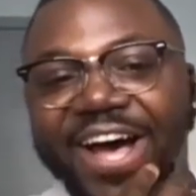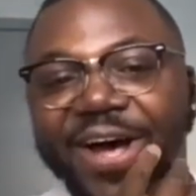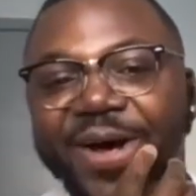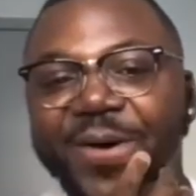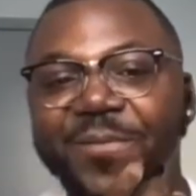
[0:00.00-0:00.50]

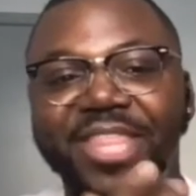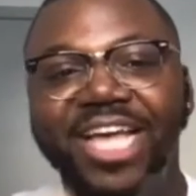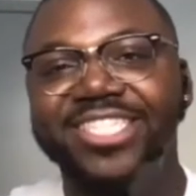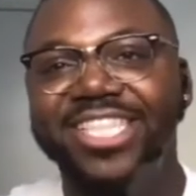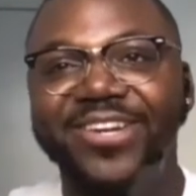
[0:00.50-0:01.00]

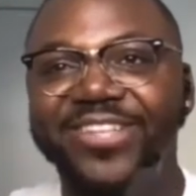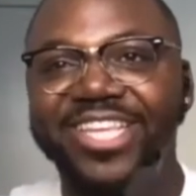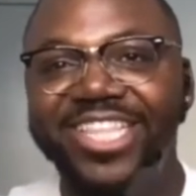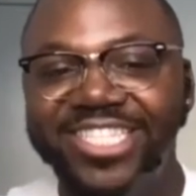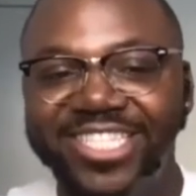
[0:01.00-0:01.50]
Um, that's
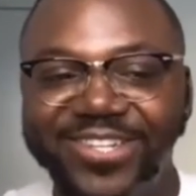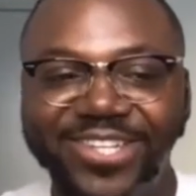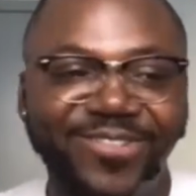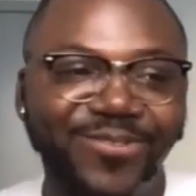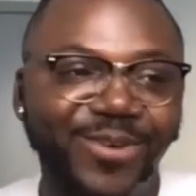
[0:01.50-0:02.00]
literally that's
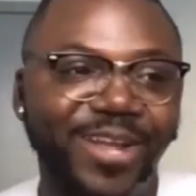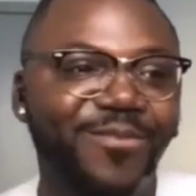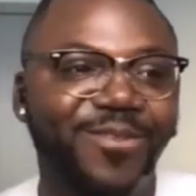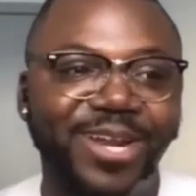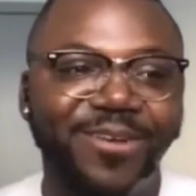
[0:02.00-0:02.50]
literally what
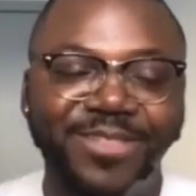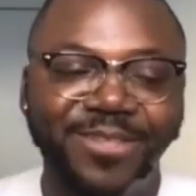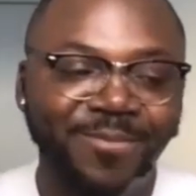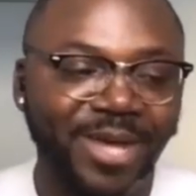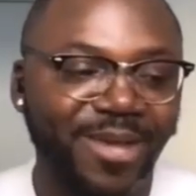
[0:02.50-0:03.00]
I've what I've
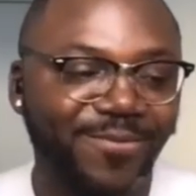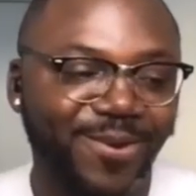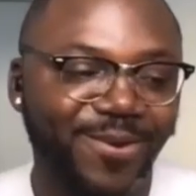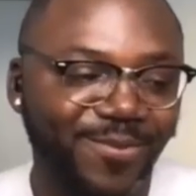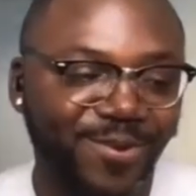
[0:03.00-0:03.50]
lived by
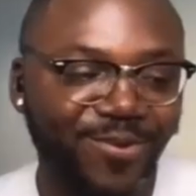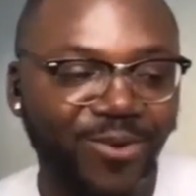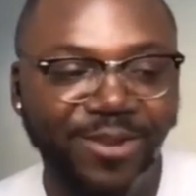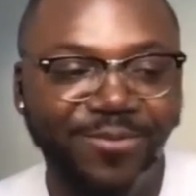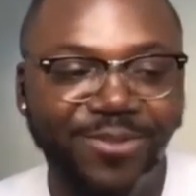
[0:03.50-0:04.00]
for, for
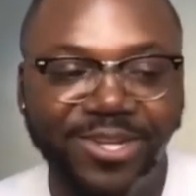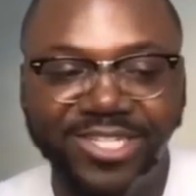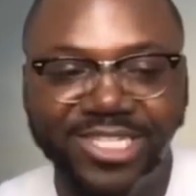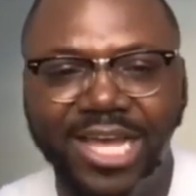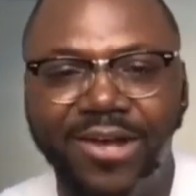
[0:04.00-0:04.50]
quite a few
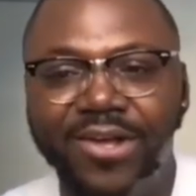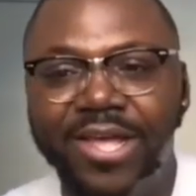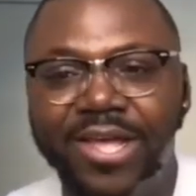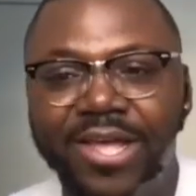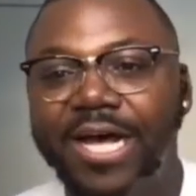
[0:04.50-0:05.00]
years now.
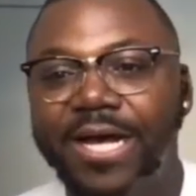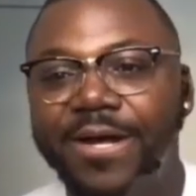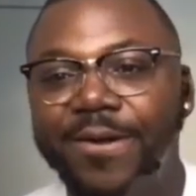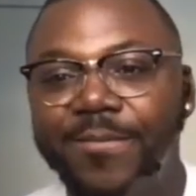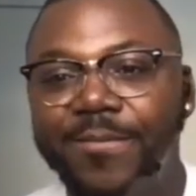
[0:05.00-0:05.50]

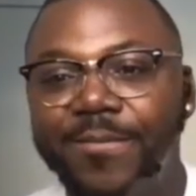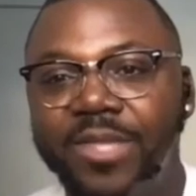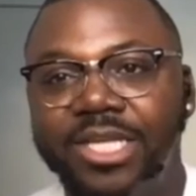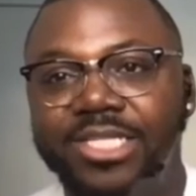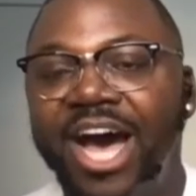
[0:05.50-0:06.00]
Um,
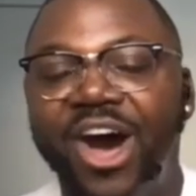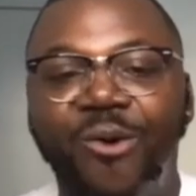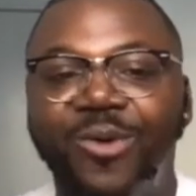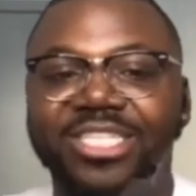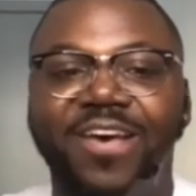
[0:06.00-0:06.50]
because I
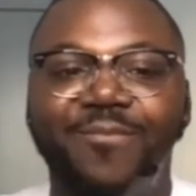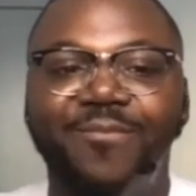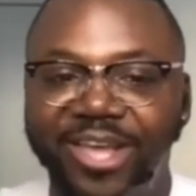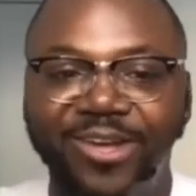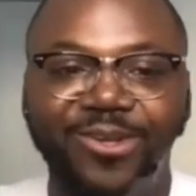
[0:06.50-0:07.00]
always
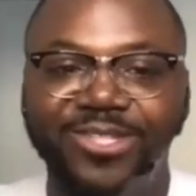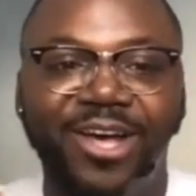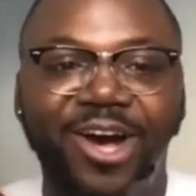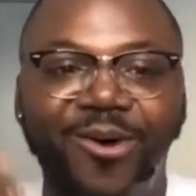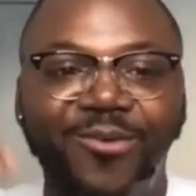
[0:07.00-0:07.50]
have big
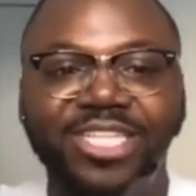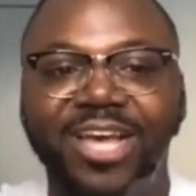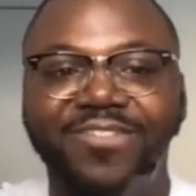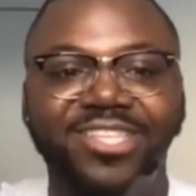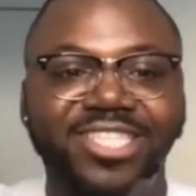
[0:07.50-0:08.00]
goals. I
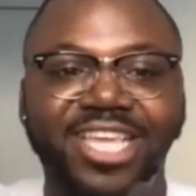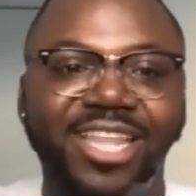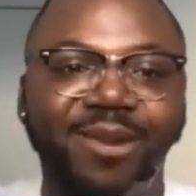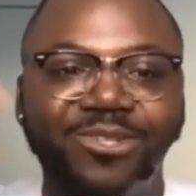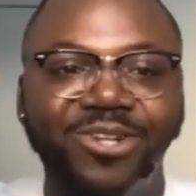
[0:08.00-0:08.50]
always have this
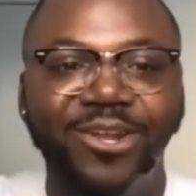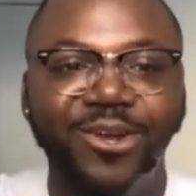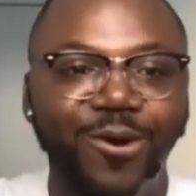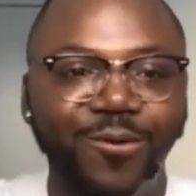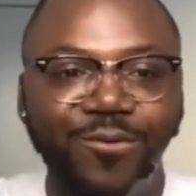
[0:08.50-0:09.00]
thing that I'm
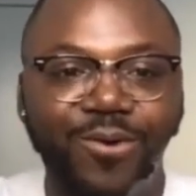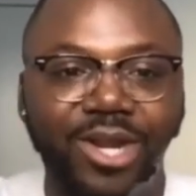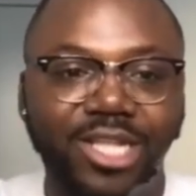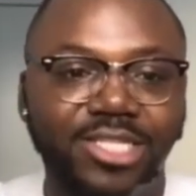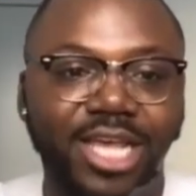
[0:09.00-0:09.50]
trying to go
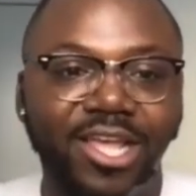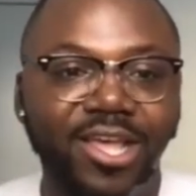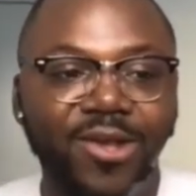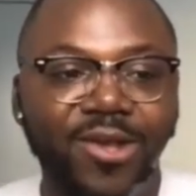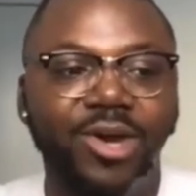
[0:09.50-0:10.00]
for. And it's
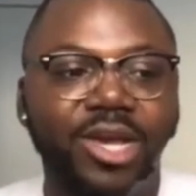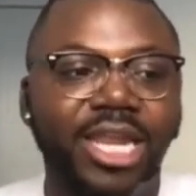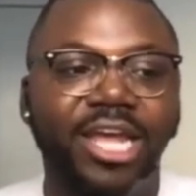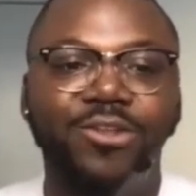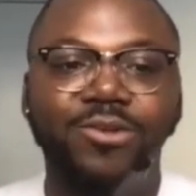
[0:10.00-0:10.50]
like,
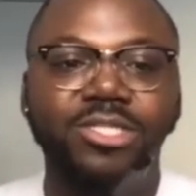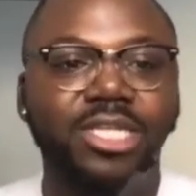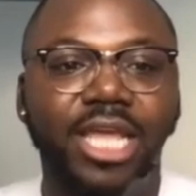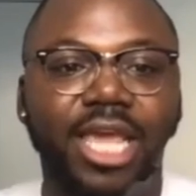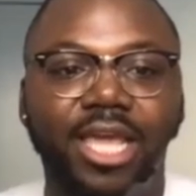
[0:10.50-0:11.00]
what can I do
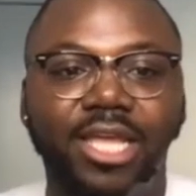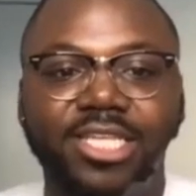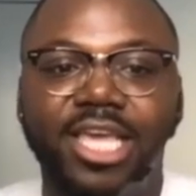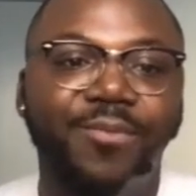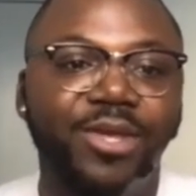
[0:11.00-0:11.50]

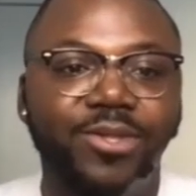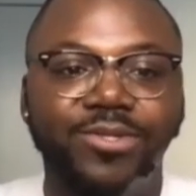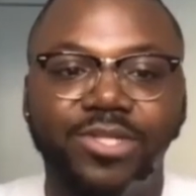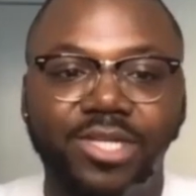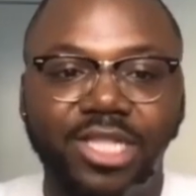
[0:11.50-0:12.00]
today to get me
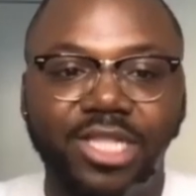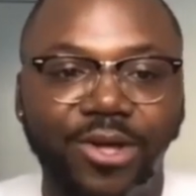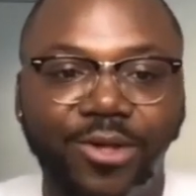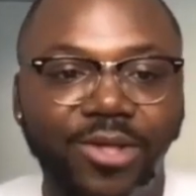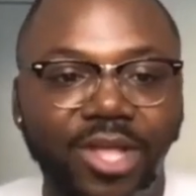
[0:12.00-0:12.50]
closer to
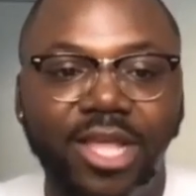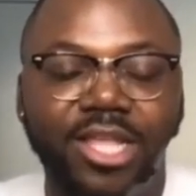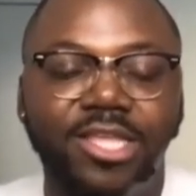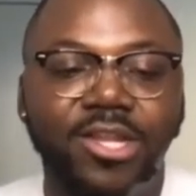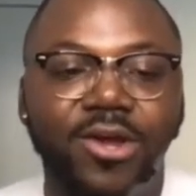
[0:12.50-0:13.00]
that goal?
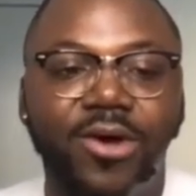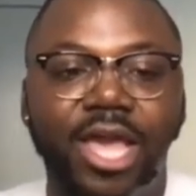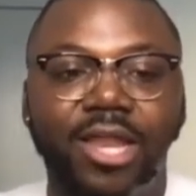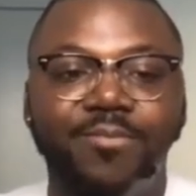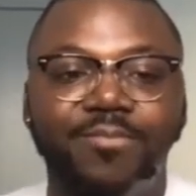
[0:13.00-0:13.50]
You
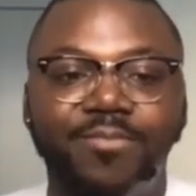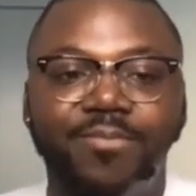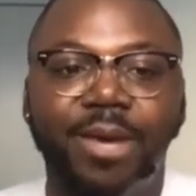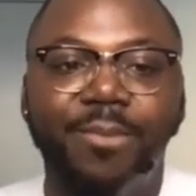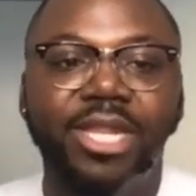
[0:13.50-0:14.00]
know, and
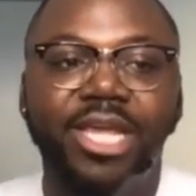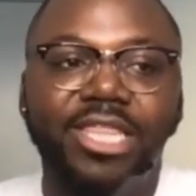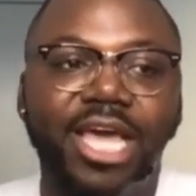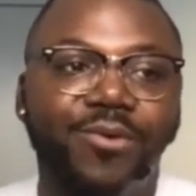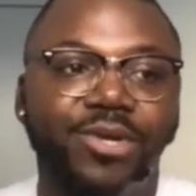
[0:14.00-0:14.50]
by
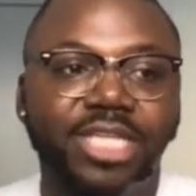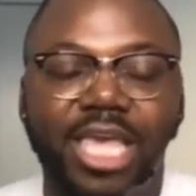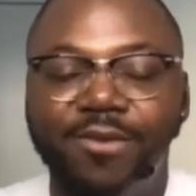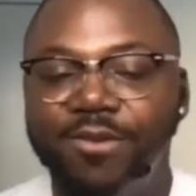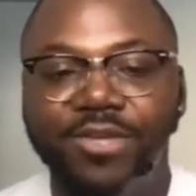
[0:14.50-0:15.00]
putting it that way,
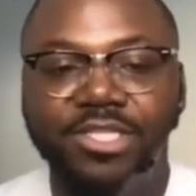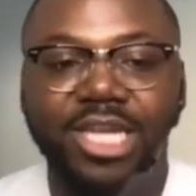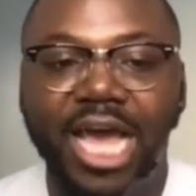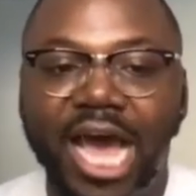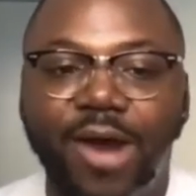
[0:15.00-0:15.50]
it's like even if
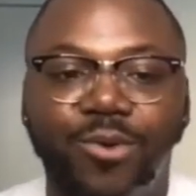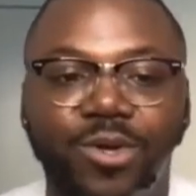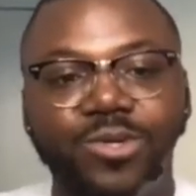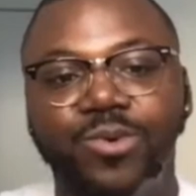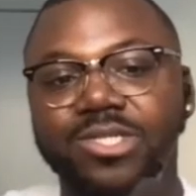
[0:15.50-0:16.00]
it's an
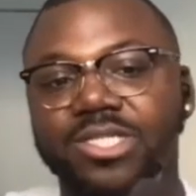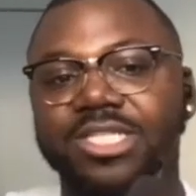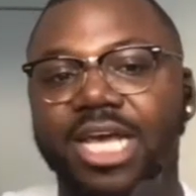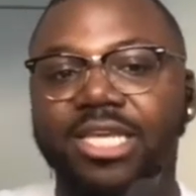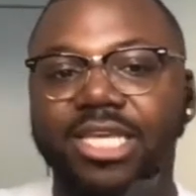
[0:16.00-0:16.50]
hour
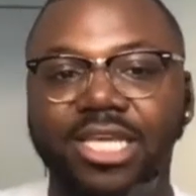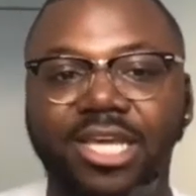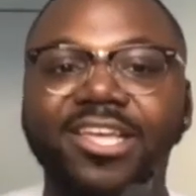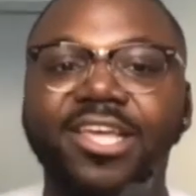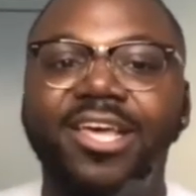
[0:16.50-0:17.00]
towards this
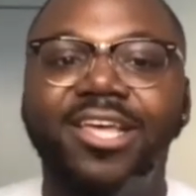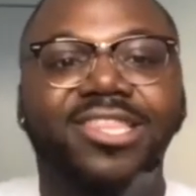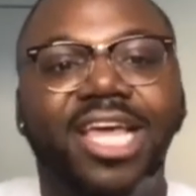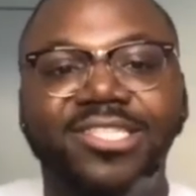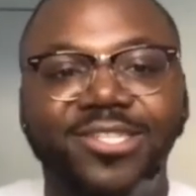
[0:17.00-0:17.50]
idea,
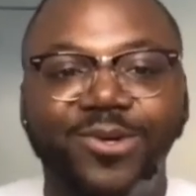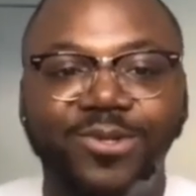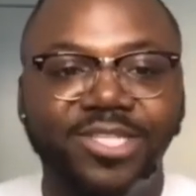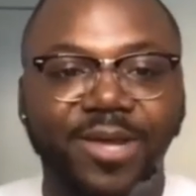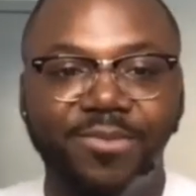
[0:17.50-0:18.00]
that's
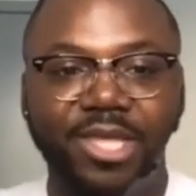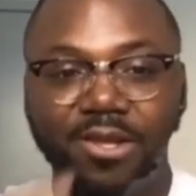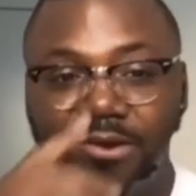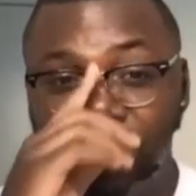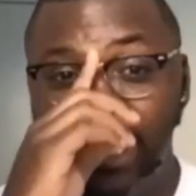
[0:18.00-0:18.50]
still
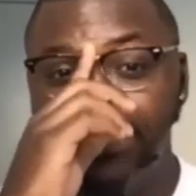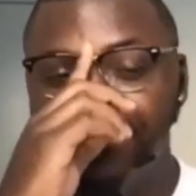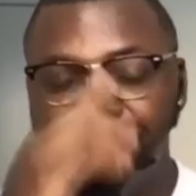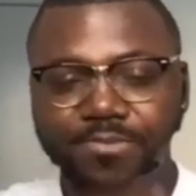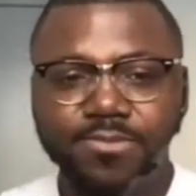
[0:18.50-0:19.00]
something,
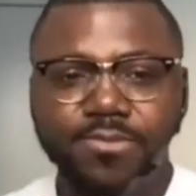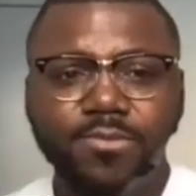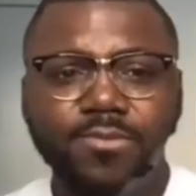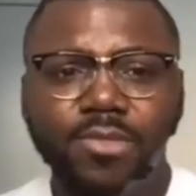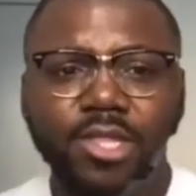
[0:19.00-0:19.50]
right?
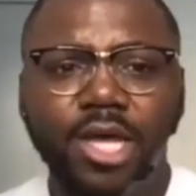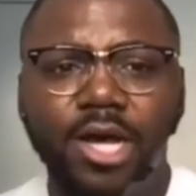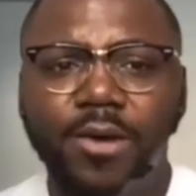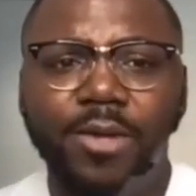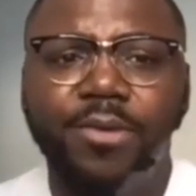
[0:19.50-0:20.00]

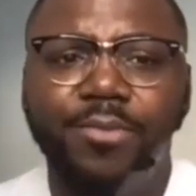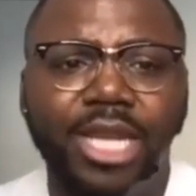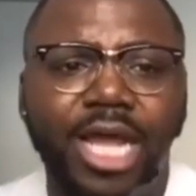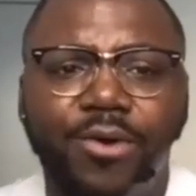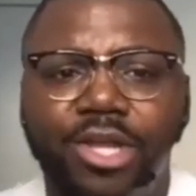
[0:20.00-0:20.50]
Uh, it
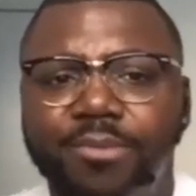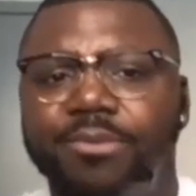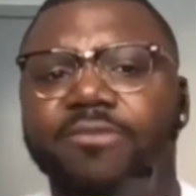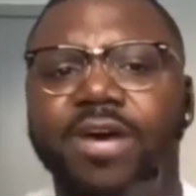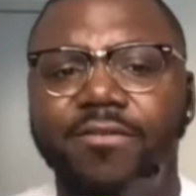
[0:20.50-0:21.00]
could be an hour, it
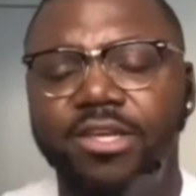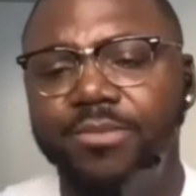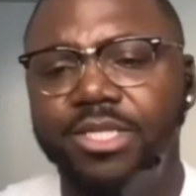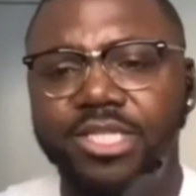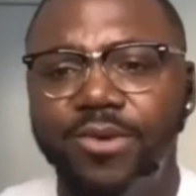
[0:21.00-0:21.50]
could be five,
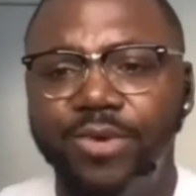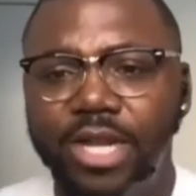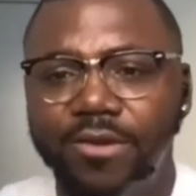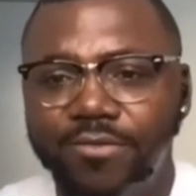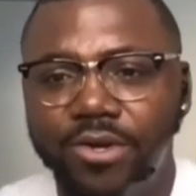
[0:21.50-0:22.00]
it could be
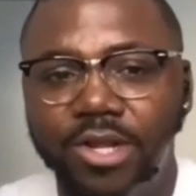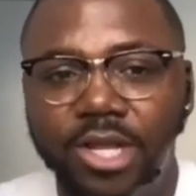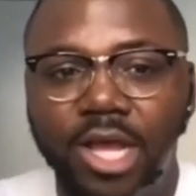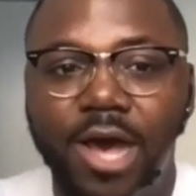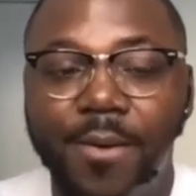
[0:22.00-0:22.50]
10, whatever.